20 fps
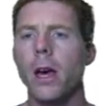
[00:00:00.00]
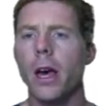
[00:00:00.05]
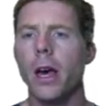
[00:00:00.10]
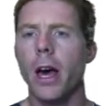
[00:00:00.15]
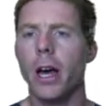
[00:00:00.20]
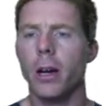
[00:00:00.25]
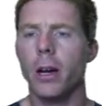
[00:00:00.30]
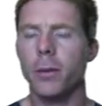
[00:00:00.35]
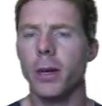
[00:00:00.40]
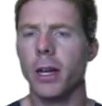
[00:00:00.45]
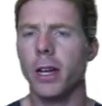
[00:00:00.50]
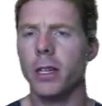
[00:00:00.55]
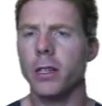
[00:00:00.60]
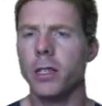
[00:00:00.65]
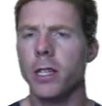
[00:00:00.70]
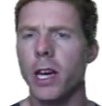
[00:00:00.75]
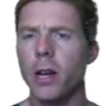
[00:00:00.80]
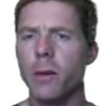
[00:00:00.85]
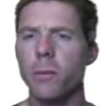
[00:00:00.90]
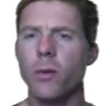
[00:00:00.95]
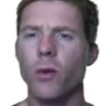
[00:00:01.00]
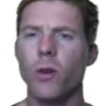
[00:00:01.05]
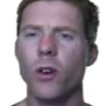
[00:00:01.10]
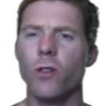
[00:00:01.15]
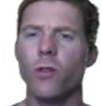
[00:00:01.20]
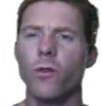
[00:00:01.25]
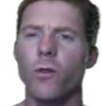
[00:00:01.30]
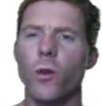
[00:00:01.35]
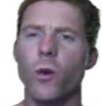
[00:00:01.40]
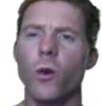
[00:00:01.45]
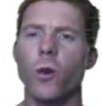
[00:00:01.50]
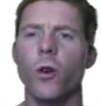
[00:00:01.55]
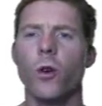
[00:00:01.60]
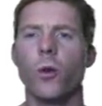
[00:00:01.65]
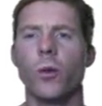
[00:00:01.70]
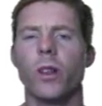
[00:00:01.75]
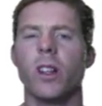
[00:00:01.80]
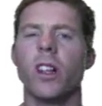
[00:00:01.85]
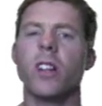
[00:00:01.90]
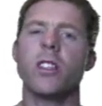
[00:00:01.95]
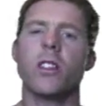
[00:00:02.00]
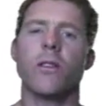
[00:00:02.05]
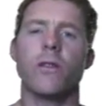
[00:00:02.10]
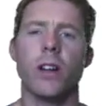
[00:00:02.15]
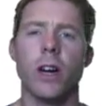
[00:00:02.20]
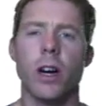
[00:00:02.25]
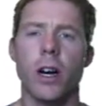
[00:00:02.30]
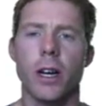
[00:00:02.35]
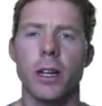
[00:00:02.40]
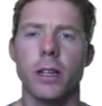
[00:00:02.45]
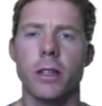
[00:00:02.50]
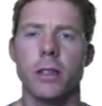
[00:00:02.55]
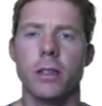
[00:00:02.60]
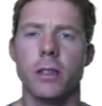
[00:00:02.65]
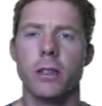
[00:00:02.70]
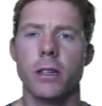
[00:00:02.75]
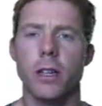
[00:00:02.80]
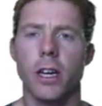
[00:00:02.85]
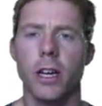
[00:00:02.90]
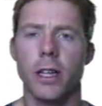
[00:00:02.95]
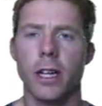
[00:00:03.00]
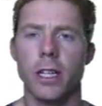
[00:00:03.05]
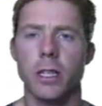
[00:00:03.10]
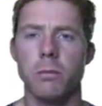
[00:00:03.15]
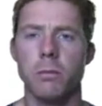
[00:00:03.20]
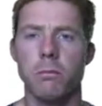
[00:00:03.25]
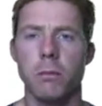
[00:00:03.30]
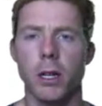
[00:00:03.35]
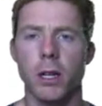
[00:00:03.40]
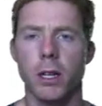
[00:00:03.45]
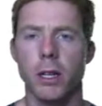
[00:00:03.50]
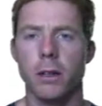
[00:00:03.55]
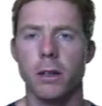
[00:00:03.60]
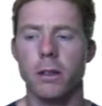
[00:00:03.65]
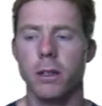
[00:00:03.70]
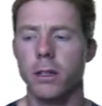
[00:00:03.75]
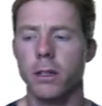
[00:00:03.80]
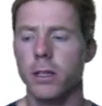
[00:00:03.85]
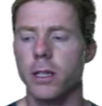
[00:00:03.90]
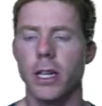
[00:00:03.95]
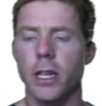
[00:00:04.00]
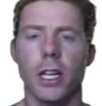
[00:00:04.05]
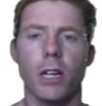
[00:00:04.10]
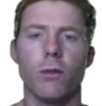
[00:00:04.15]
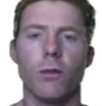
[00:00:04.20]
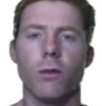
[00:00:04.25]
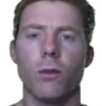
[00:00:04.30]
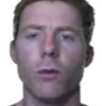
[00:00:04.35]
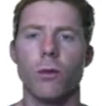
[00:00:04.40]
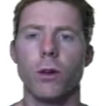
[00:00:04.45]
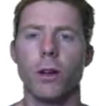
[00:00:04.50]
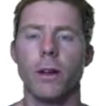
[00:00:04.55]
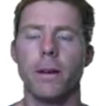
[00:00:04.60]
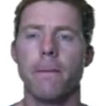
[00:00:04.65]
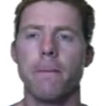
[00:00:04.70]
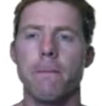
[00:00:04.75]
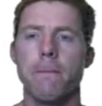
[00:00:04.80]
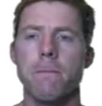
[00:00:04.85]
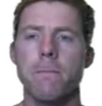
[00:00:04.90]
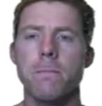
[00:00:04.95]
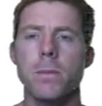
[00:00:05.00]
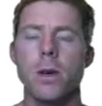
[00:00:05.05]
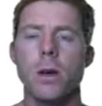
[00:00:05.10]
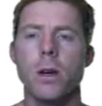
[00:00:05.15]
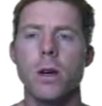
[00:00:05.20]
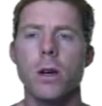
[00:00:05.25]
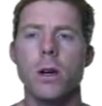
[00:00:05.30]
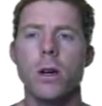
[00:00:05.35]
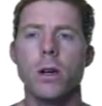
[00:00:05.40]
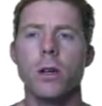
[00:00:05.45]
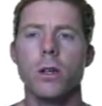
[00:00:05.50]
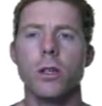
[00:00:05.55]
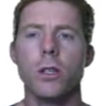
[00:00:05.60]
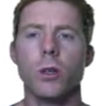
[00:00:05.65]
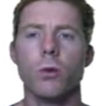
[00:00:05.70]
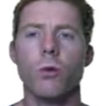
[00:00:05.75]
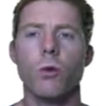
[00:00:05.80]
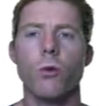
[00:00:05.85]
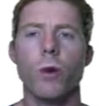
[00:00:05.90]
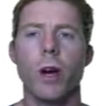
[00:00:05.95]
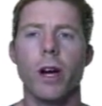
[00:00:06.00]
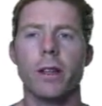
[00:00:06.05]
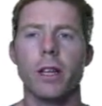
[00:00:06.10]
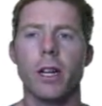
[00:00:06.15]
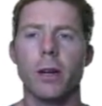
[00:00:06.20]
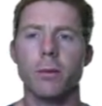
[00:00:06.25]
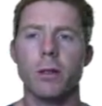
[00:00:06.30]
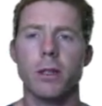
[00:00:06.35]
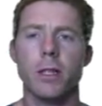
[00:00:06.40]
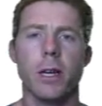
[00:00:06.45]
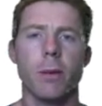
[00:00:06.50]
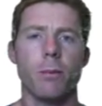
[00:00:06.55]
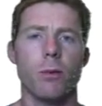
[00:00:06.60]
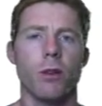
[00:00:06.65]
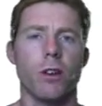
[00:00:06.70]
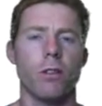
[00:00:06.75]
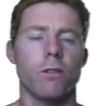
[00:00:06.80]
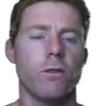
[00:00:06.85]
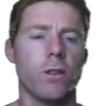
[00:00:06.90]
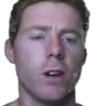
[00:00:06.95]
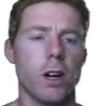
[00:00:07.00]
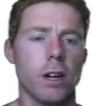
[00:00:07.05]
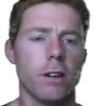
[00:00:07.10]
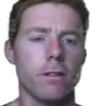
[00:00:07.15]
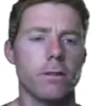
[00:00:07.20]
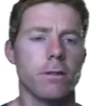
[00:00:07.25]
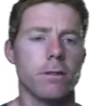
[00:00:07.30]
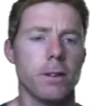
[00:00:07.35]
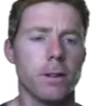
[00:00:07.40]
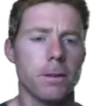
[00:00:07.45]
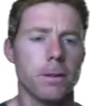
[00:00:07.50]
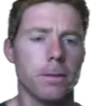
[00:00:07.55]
And I'm getting 10.4 with lots of 9s, and that's milli, because it's negative 3. So we'll round that up to 10.5.